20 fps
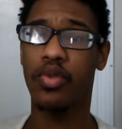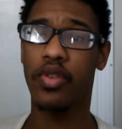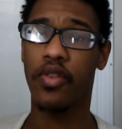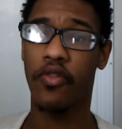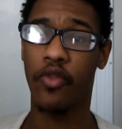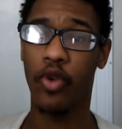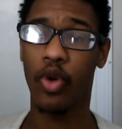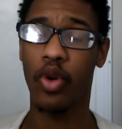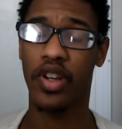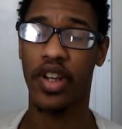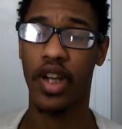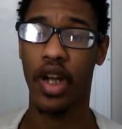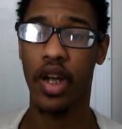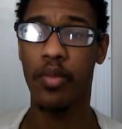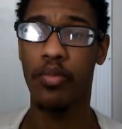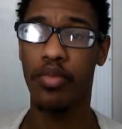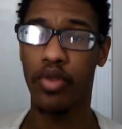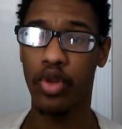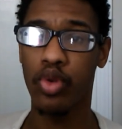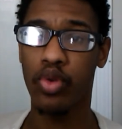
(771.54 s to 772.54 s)
a
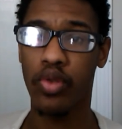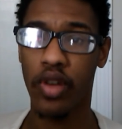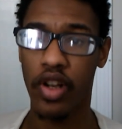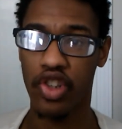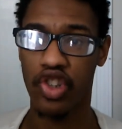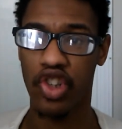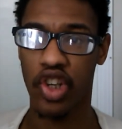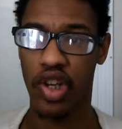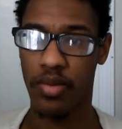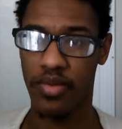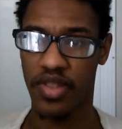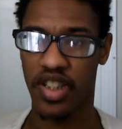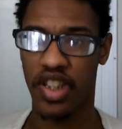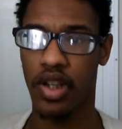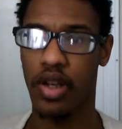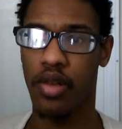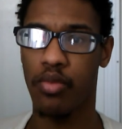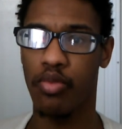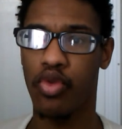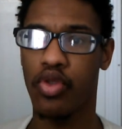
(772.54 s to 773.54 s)
4K Blu-ray, James
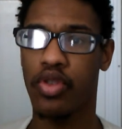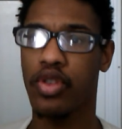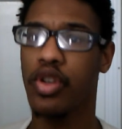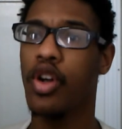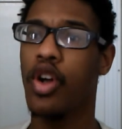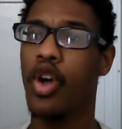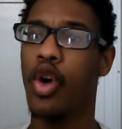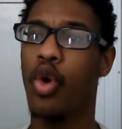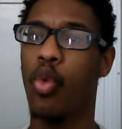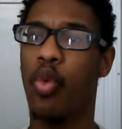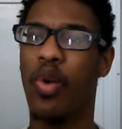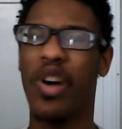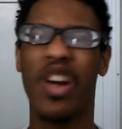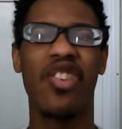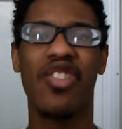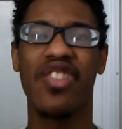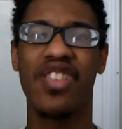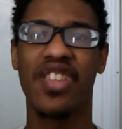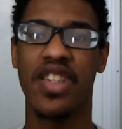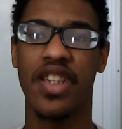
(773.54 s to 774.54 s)
Cameron.
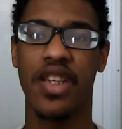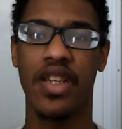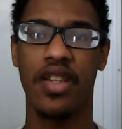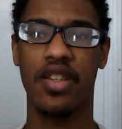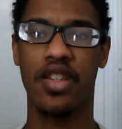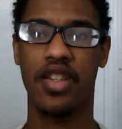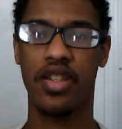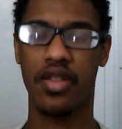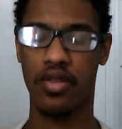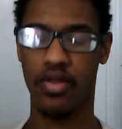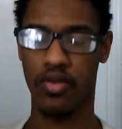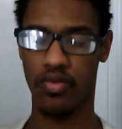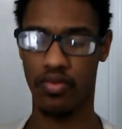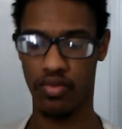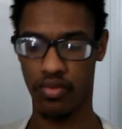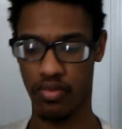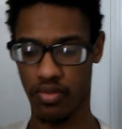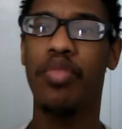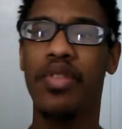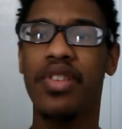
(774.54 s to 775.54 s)
Where is it?
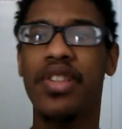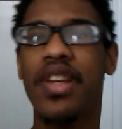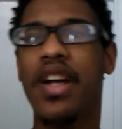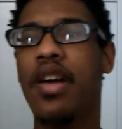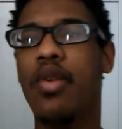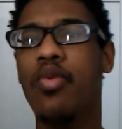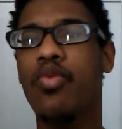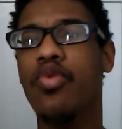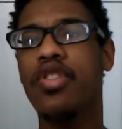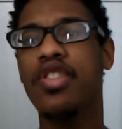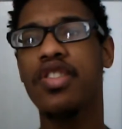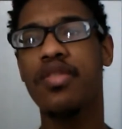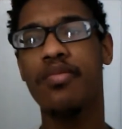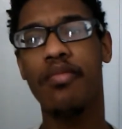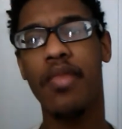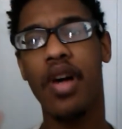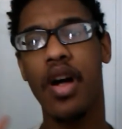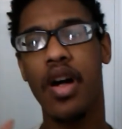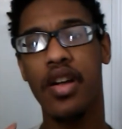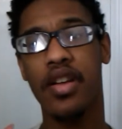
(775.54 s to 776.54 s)
But that was
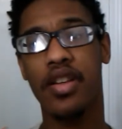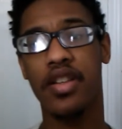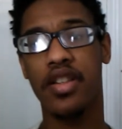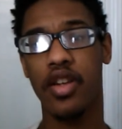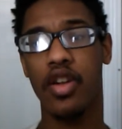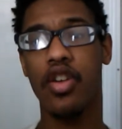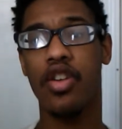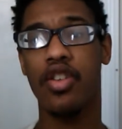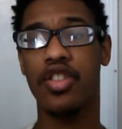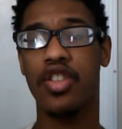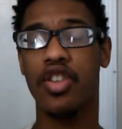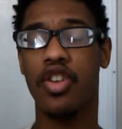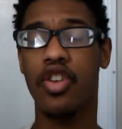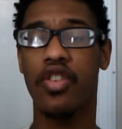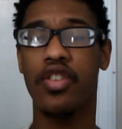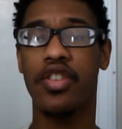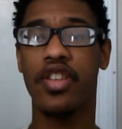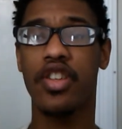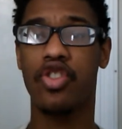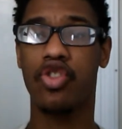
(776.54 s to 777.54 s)
my thoughts
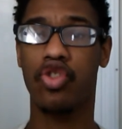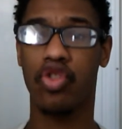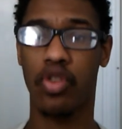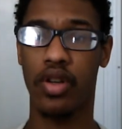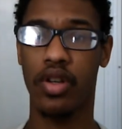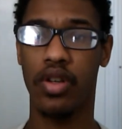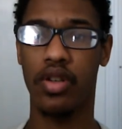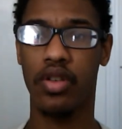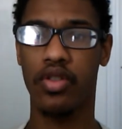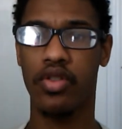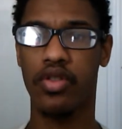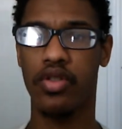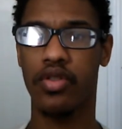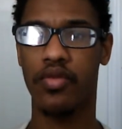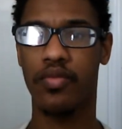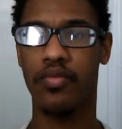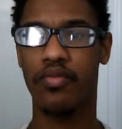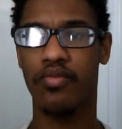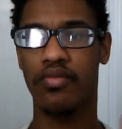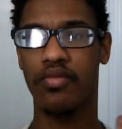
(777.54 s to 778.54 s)
on this
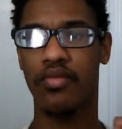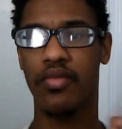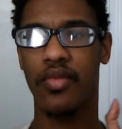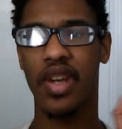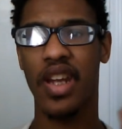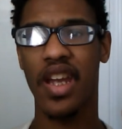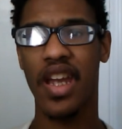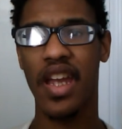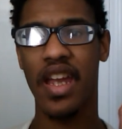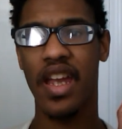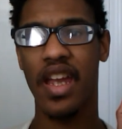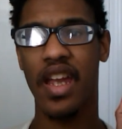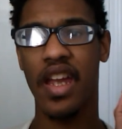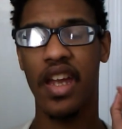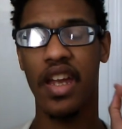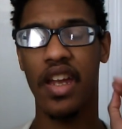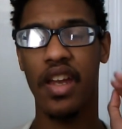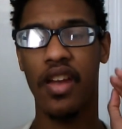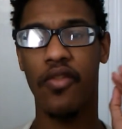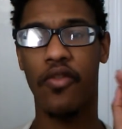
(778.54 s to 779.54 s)
trailer
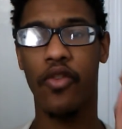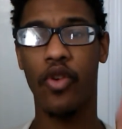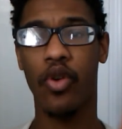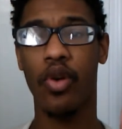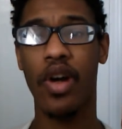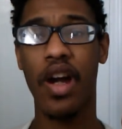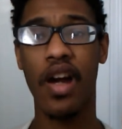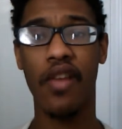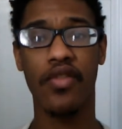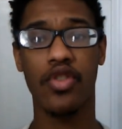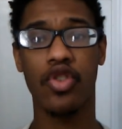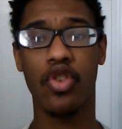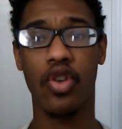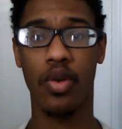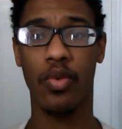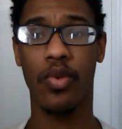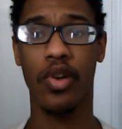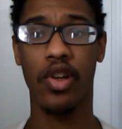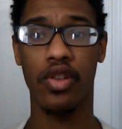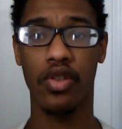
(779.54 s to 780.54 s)
for Avatar
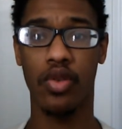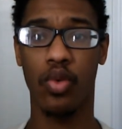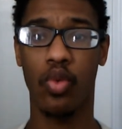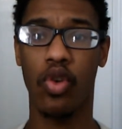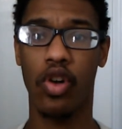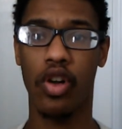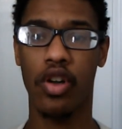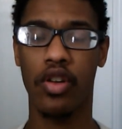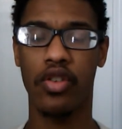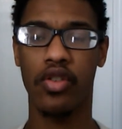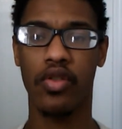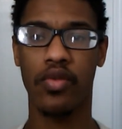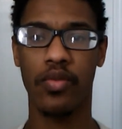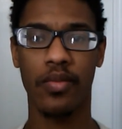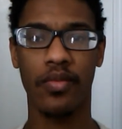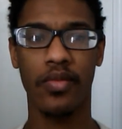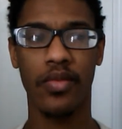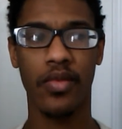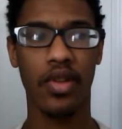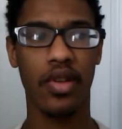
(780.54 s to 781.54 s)
Way of the Water.
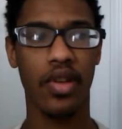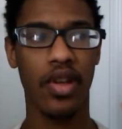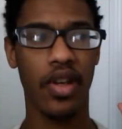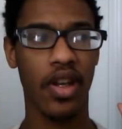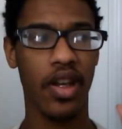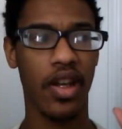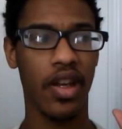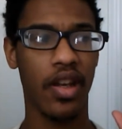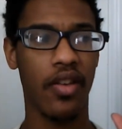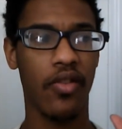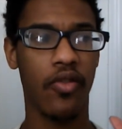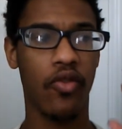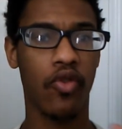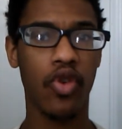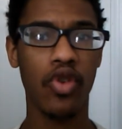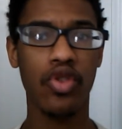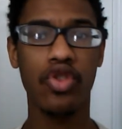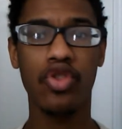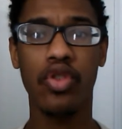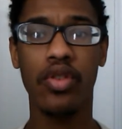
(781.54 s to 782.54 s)

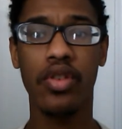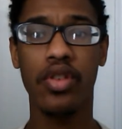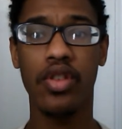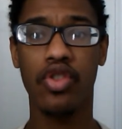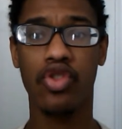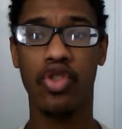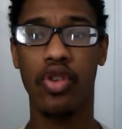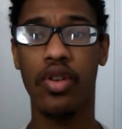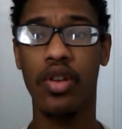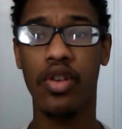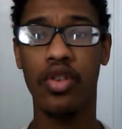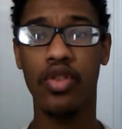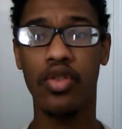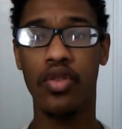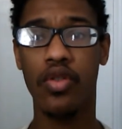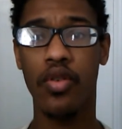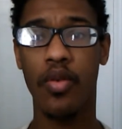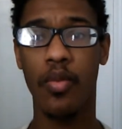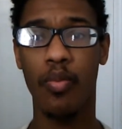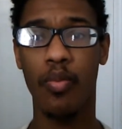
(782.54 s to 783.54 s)
Frustrating trailer,